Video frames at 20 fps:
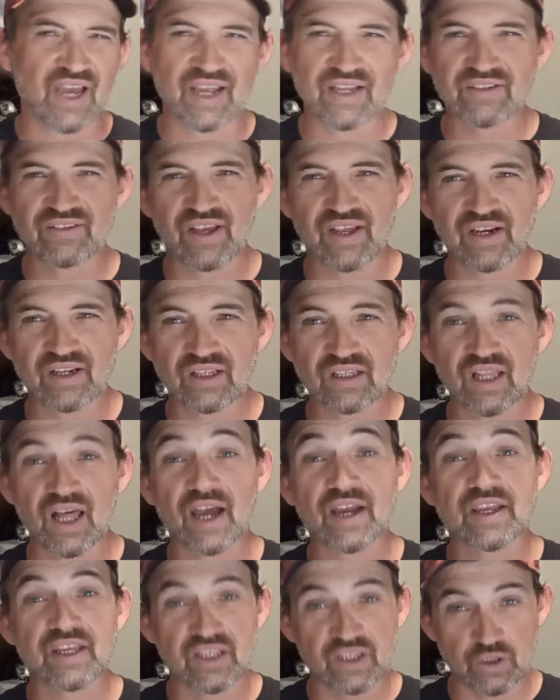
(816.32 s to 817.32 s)
9-10
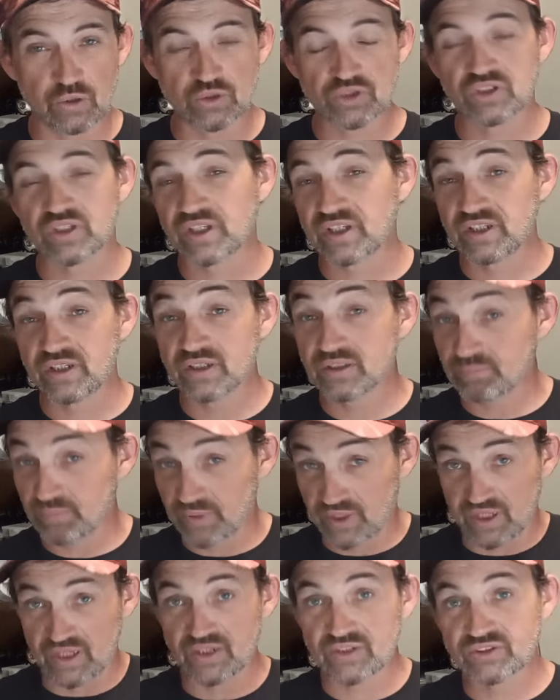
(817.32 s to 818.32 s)
o'clock. It usually
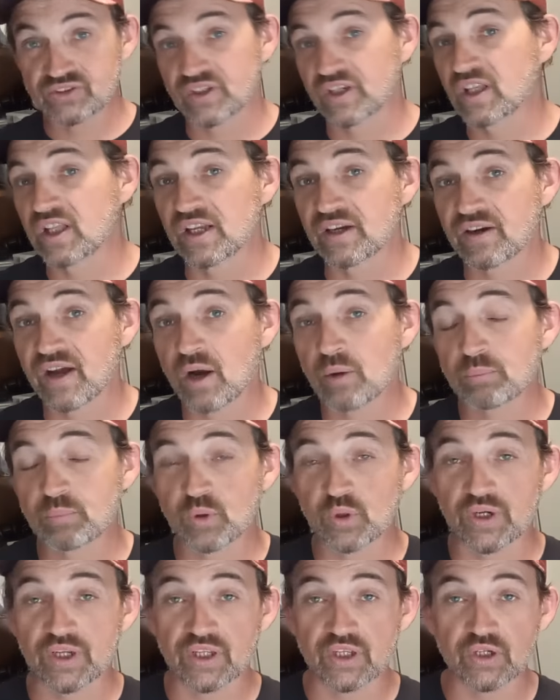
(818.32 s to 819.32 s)
begins to clear
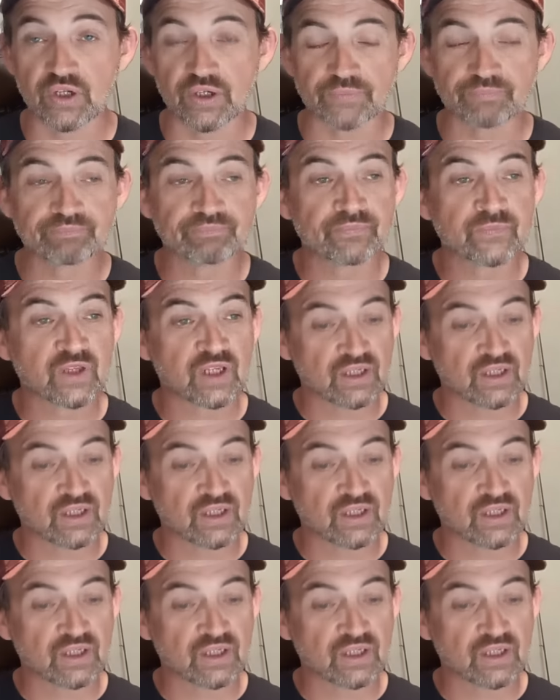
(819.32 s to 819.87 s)
out pretty good.